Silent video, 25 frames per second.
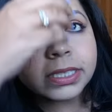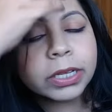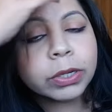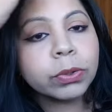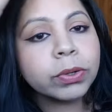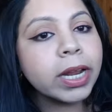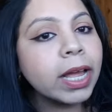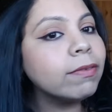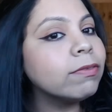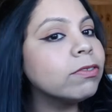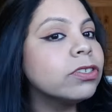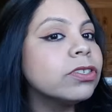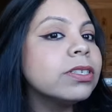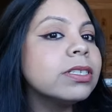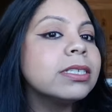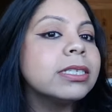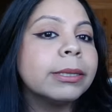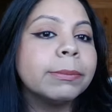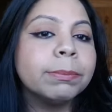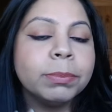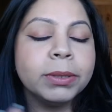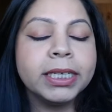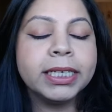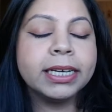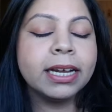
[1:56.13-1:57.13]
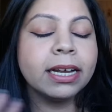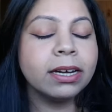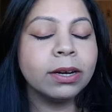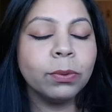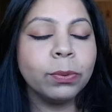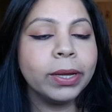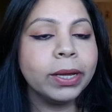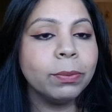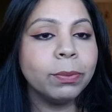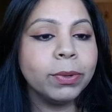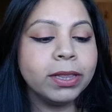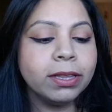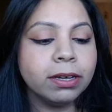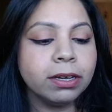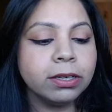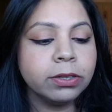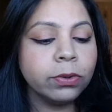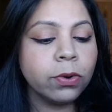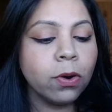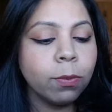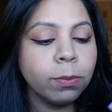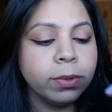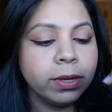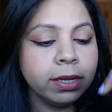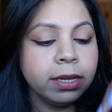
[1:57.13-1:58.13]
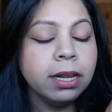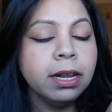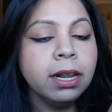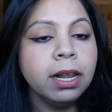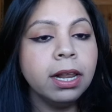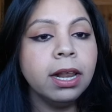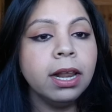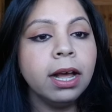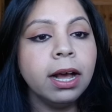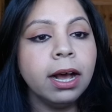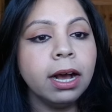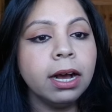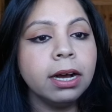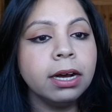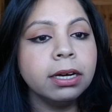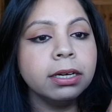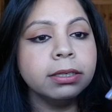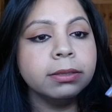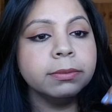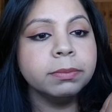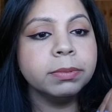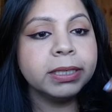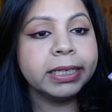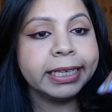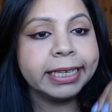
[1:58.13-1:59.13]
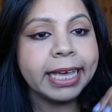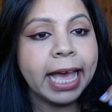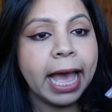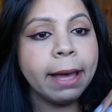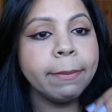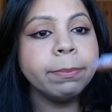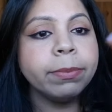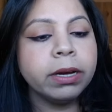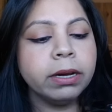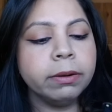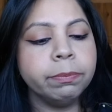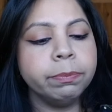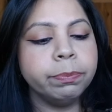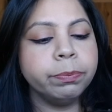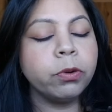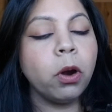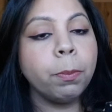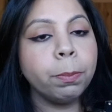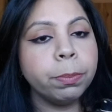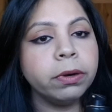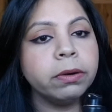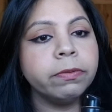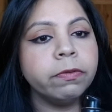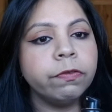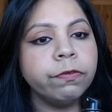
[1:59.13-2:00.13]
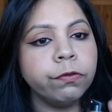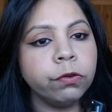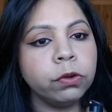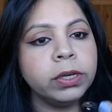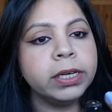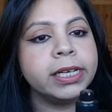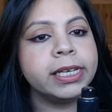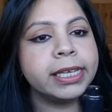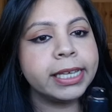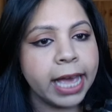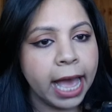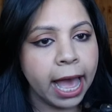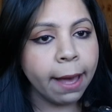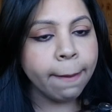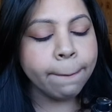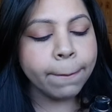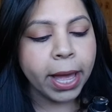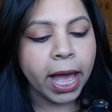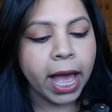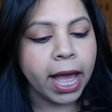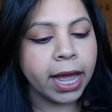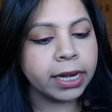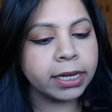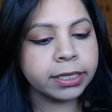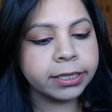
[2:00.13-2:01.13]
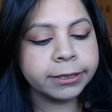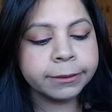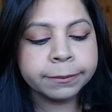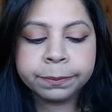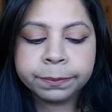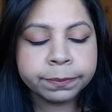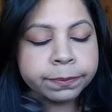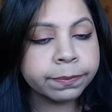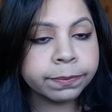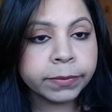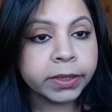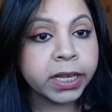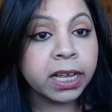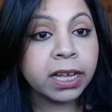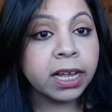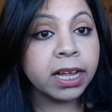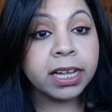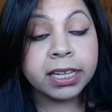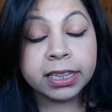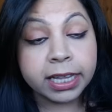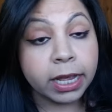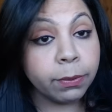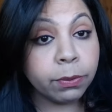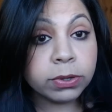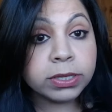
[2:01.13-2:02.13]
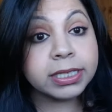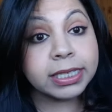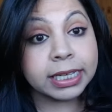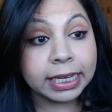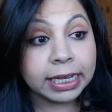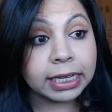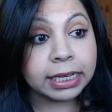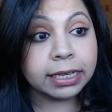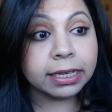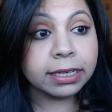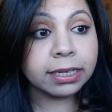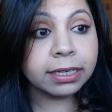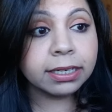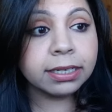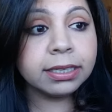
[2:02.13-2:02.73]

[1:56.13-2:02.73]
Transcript: They could have just simply done away with a normal cap, a proper full cap, and that was it.